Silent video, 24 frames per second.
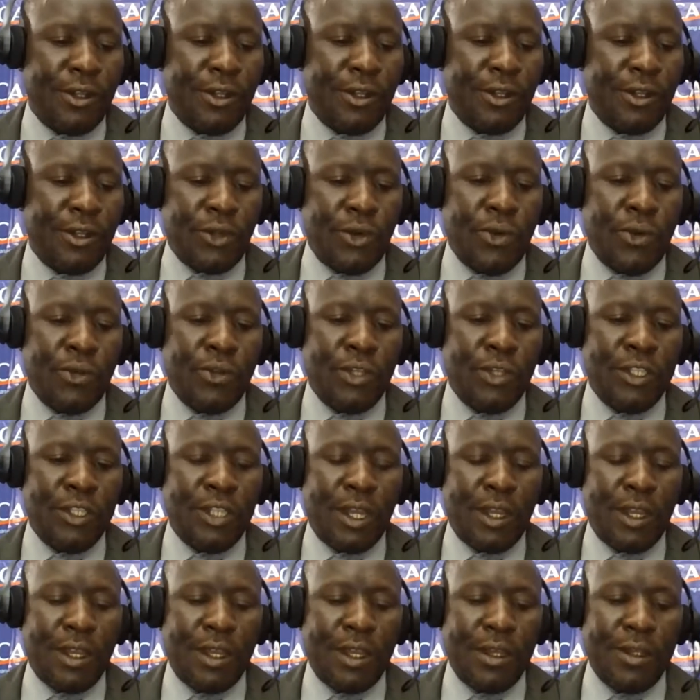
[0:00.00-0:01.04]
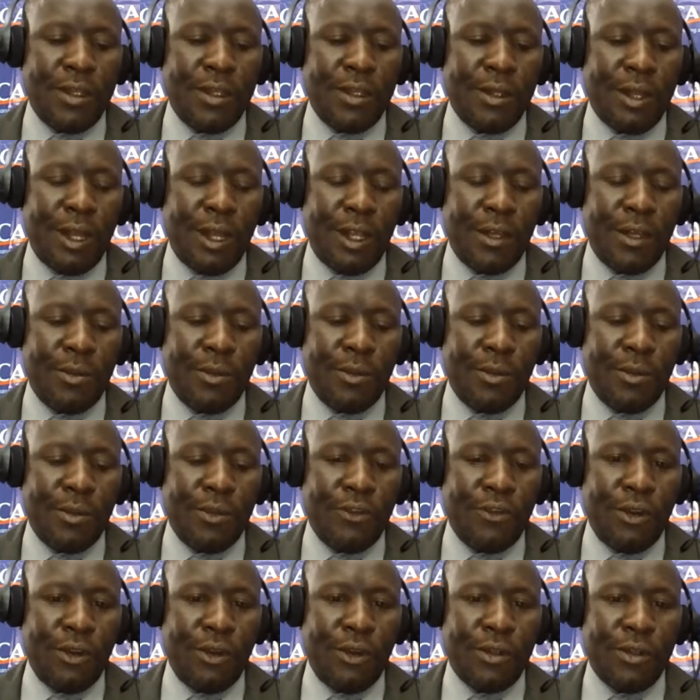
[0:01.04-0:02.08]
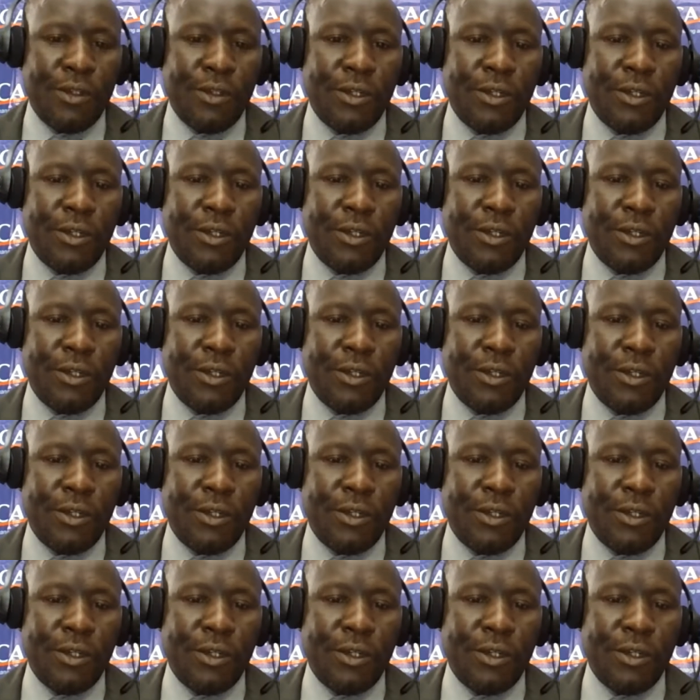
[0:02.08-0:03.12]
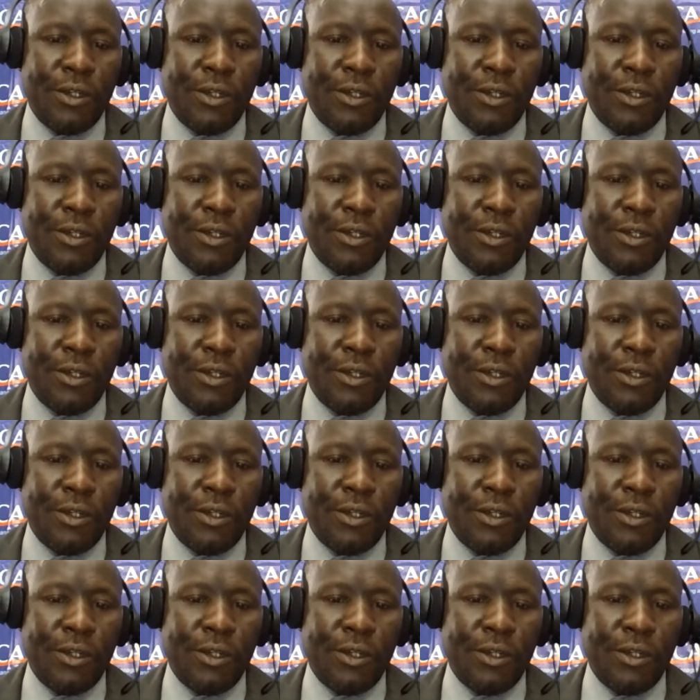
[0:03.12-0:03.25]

So this again can be followed after